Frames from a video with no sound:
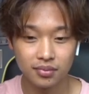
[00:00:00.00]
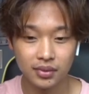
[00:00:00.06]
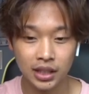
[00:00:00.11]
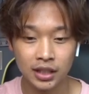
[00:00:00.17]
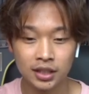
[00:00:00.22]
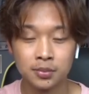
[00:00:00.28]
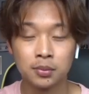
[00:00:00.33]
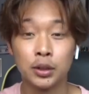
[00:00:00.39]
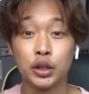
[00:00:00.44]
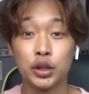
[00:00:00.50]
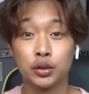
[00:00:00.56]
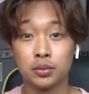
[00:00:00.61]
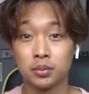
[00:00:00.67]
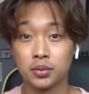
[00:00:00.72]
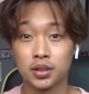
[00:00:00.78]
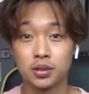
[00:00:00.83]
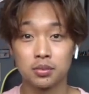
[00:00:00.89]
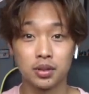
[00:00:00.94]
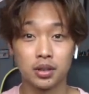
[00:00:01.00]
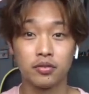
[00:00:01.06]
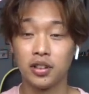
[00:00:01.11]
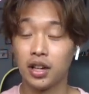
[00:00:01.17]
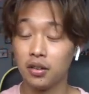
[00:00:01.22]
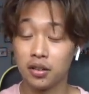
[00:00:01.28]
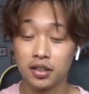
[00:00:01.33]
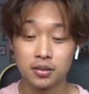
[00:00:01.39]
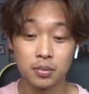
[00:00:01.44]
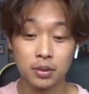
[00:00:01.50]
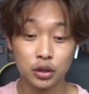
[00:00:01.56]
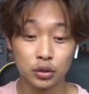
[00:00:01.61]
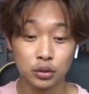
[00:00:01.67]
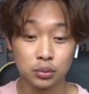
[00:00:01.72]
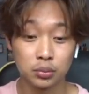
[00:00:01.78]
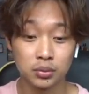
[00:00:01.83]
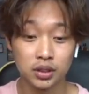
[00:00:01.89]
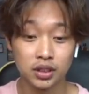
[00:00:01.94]
It's bloomed. The flower has
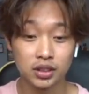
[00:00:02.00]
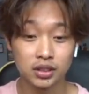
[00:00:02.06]
bloomed.